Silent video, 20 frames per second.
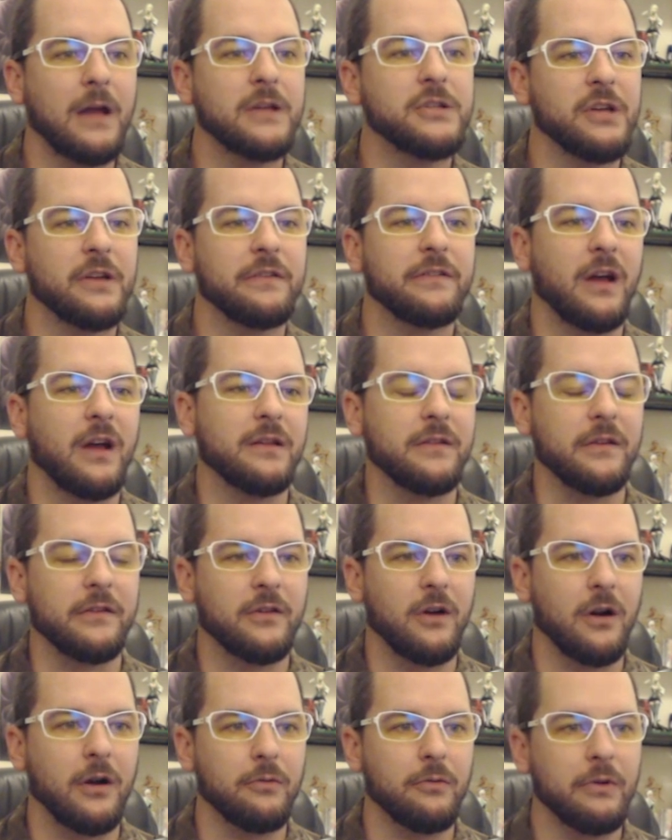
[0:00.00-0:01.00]
I just got
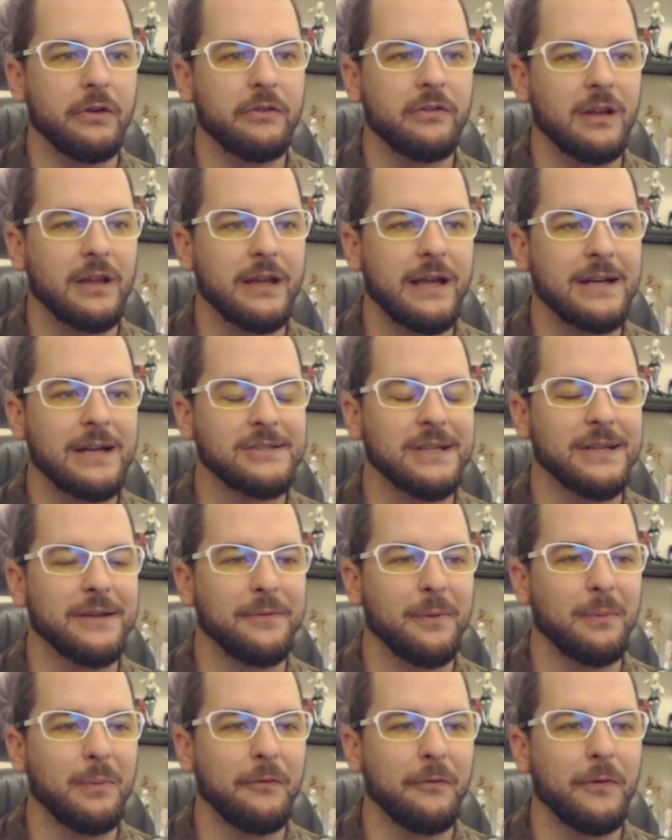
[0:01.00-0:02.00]
this card recently, actually,
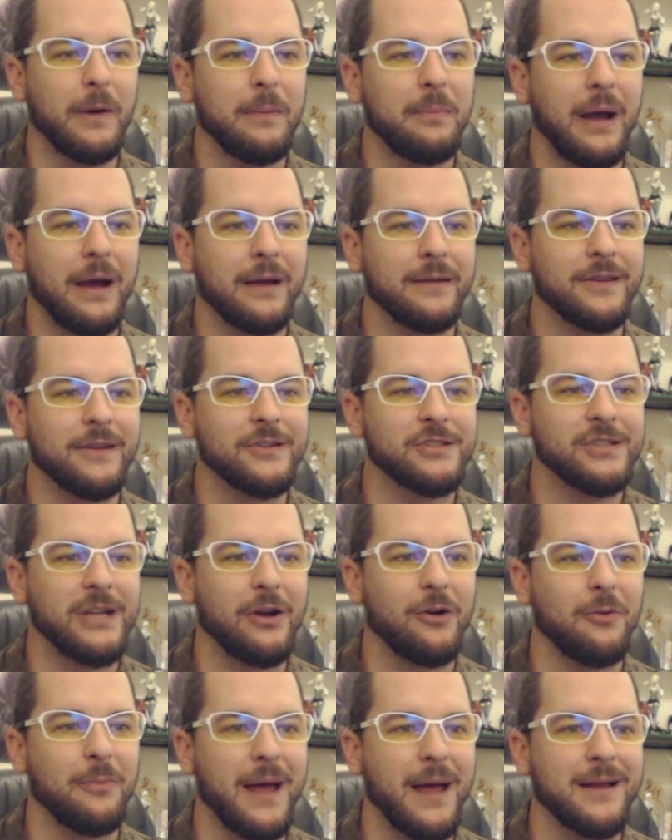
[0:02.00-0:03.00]
from a free pack, the
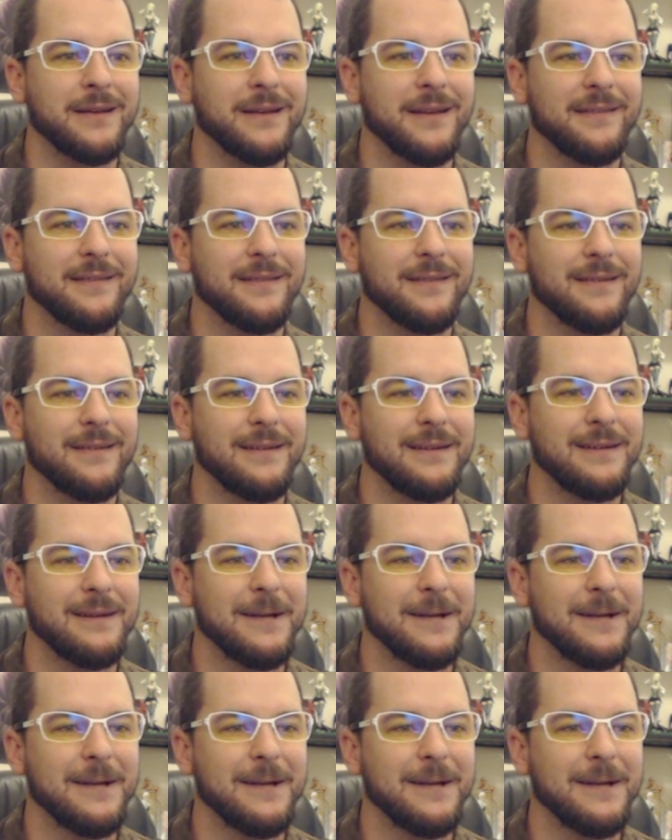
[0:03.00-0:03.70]
Shadow Madness.